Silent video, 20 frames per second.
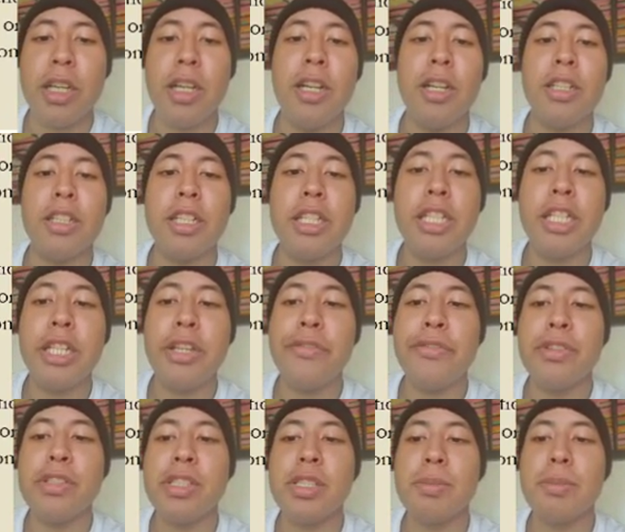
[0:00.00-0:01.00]
A key
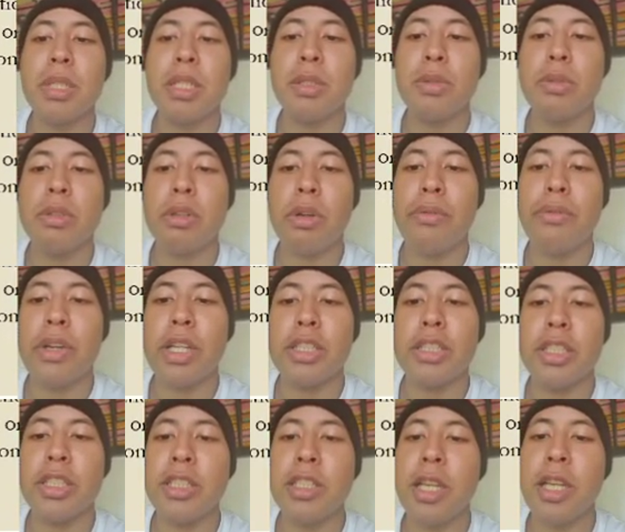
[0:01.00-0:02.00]
difference between
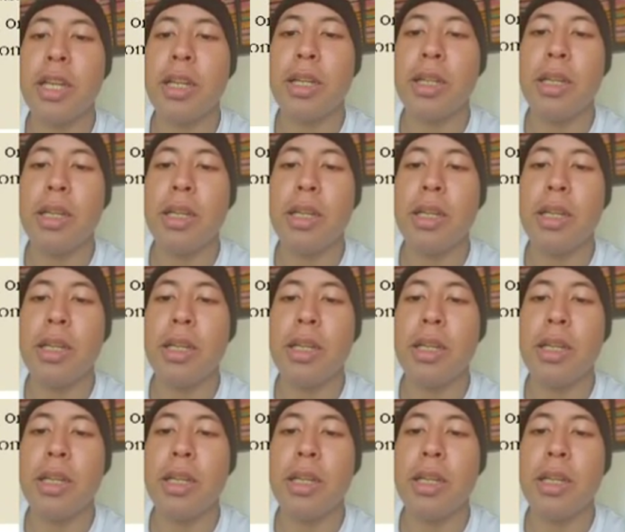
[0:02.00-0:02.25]
convection